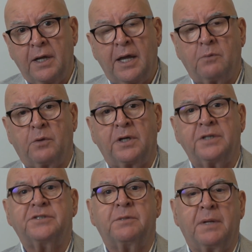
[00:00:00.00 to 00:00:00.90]
in what it
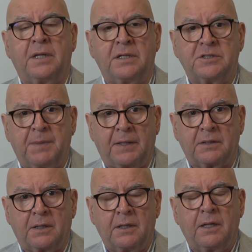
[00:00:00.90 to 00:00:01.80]
is to be an
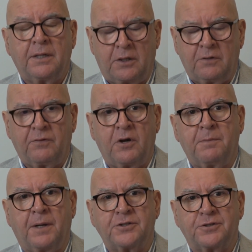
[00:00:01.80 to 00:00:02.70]
inspector. Thank you very
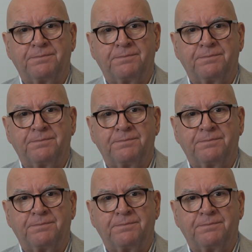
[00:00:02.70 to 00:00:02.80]
much.